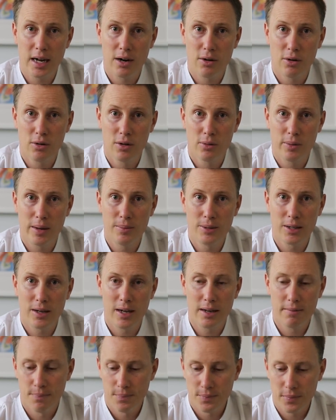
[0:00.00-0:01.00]
are on the
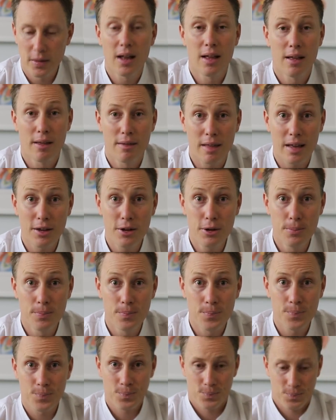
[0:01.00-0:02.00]
website. Thank you.